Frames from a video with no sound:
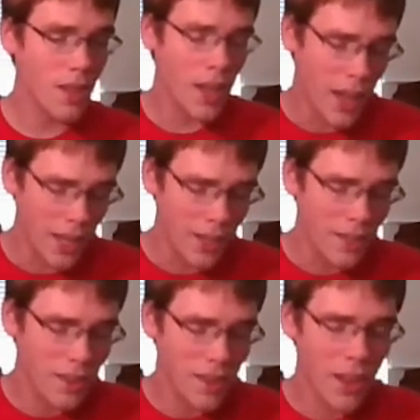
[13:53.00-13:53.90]

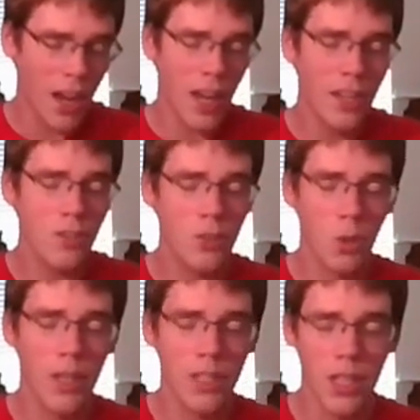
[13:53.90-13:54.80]
hey, I
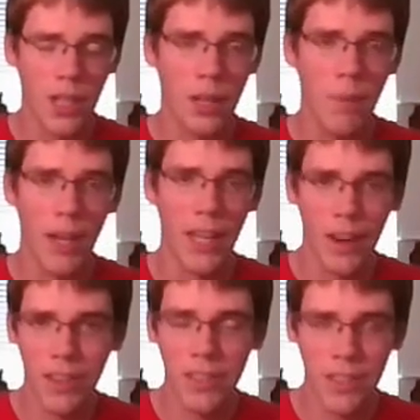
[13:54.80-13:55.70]
enjoy seeing my
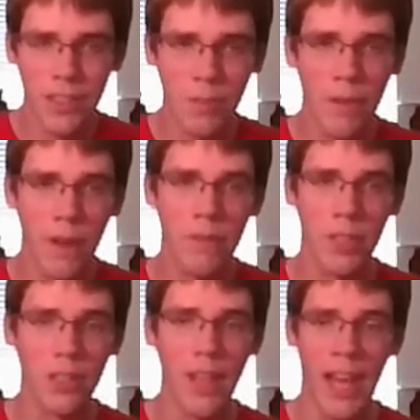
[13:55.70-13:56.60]
characters, my
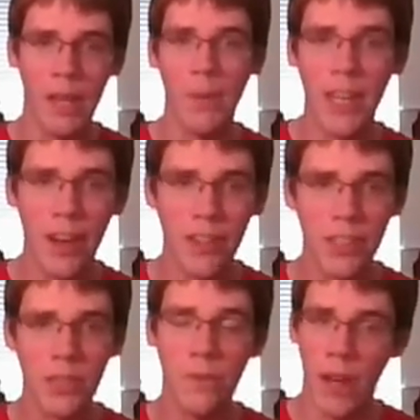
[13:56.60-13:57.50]
favorite anime
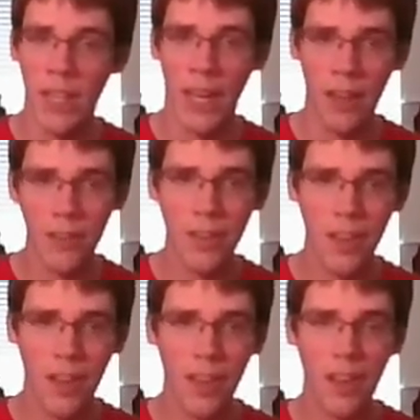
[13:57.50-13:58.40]
characters, fighting out
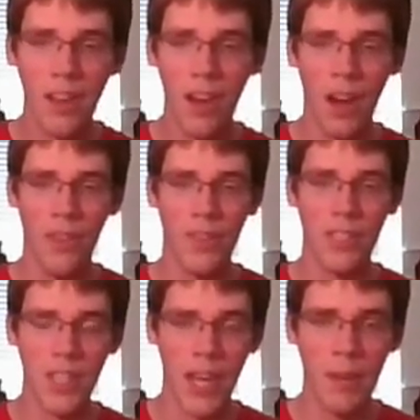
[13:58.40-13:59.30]
on
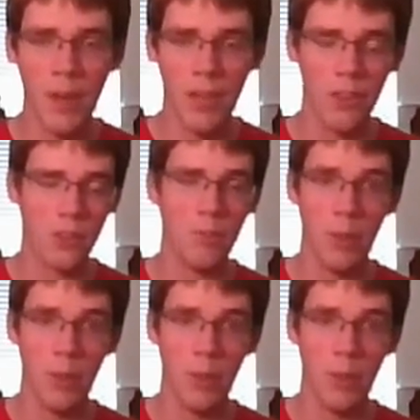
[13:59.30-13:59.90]
this game, and it looks